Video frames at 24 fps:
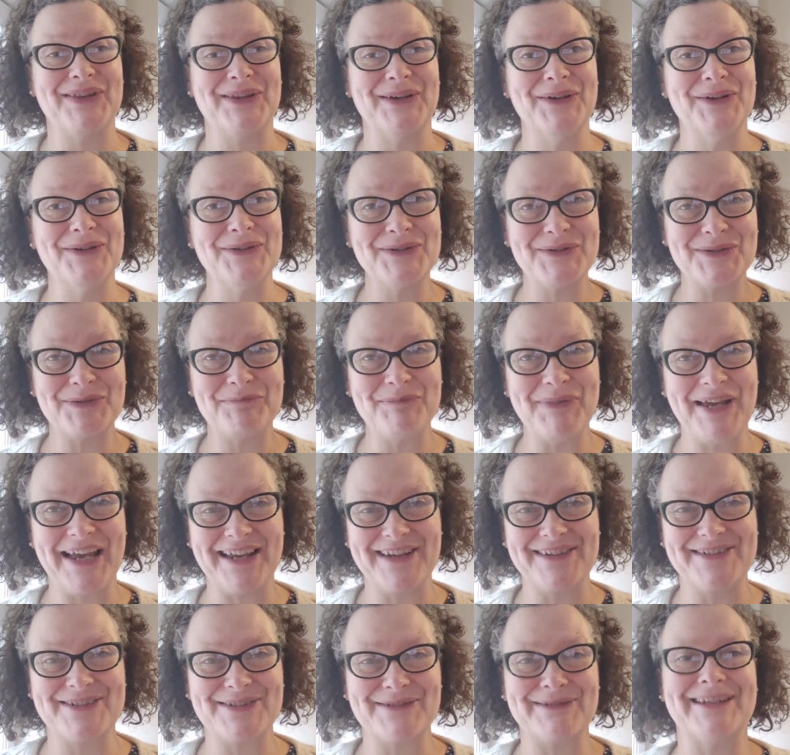
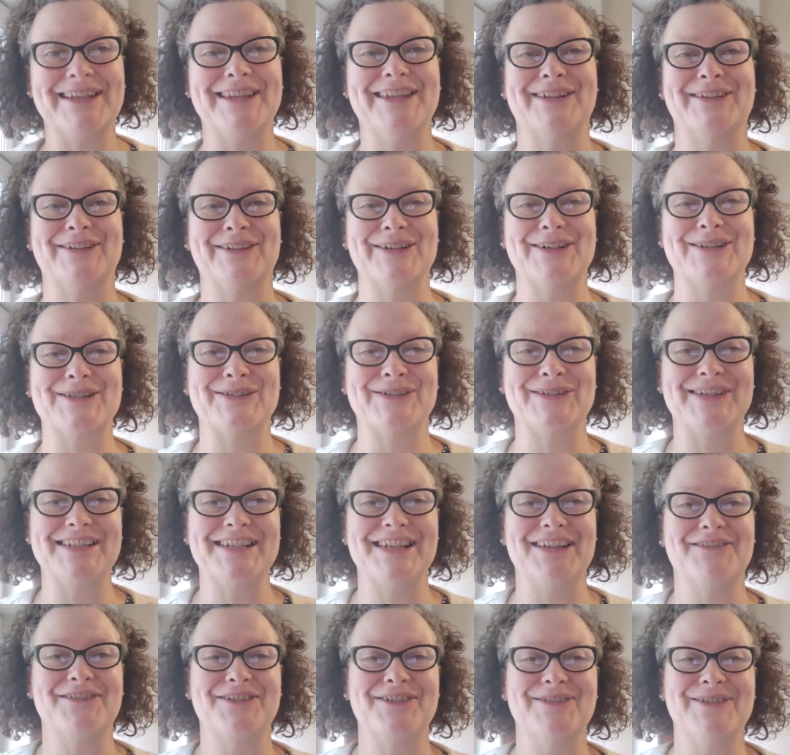£100 worth of groceries
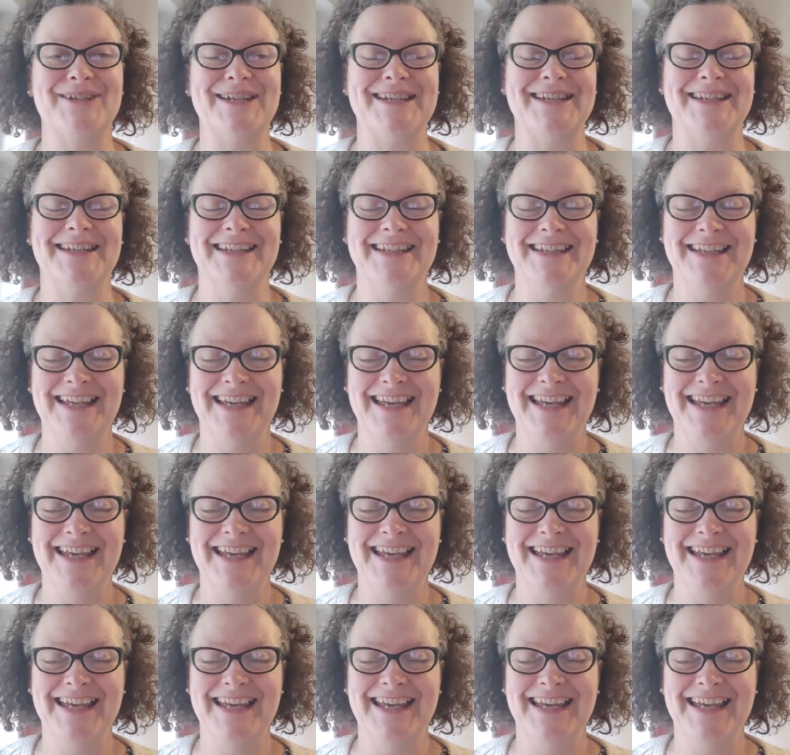every week,